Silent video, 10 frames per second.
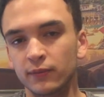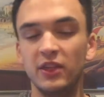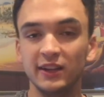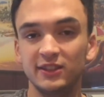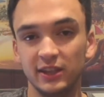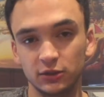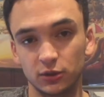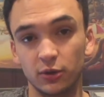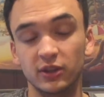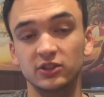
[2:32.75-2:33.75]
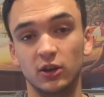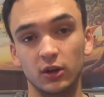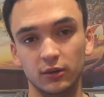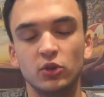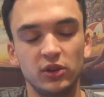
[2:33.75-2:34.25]
But that's the intro to the song.
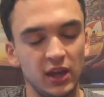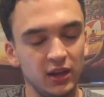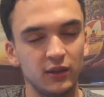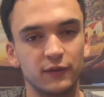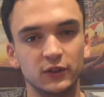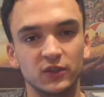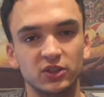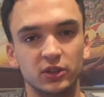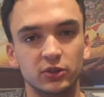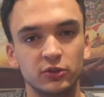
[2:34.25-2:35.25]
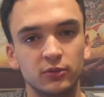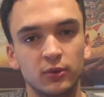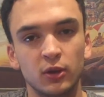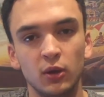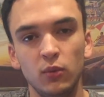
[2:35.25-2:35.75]
So at the end of the first verse it goes,
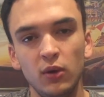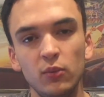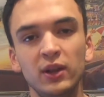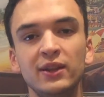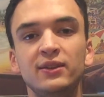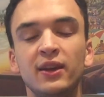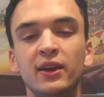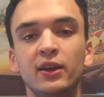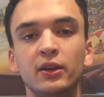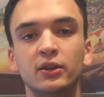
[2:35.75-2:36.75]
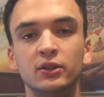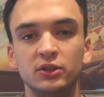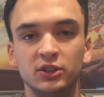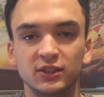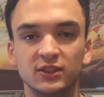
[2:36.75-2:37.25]
what will it take
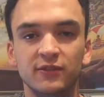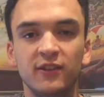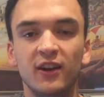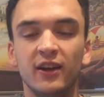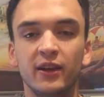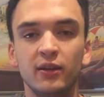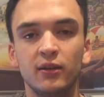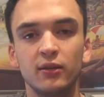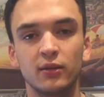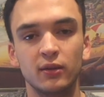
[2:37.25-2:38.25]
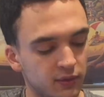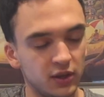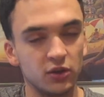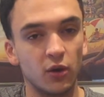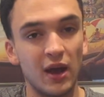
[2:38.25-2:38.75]
just to find? And then
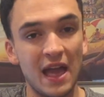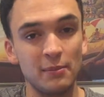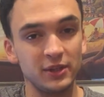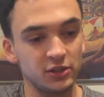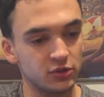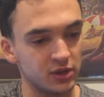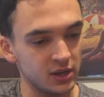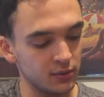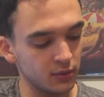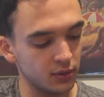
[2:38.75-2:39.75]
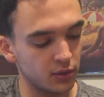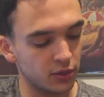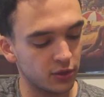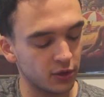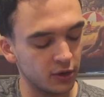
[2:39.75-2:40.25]
you go empty string,
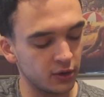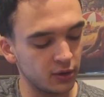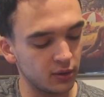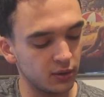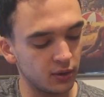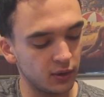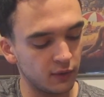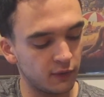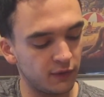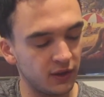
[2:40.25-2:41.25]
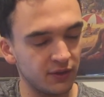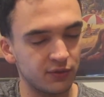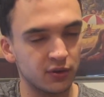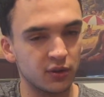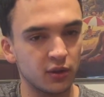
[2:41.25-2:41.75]
3rd, 5th,
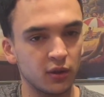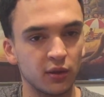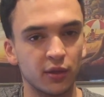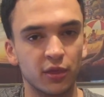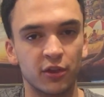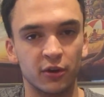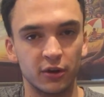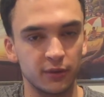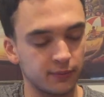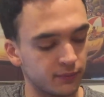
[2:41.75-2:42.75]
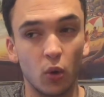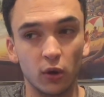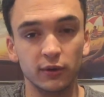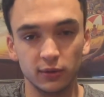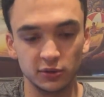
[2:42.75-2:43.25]
3rd.
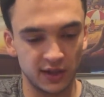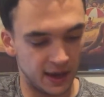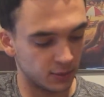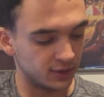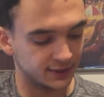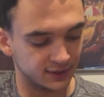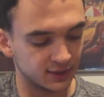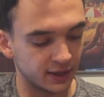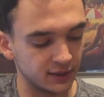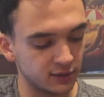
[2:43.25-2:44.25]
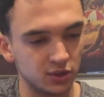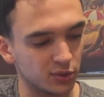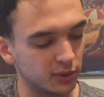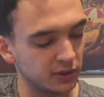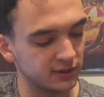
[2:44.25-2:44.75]
Or use hammer-ons and slides. When you do
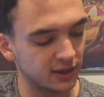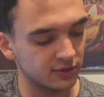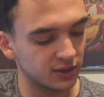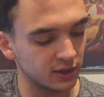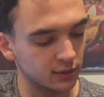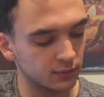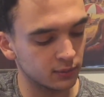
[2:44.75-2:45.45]
it quickly, it sounds like...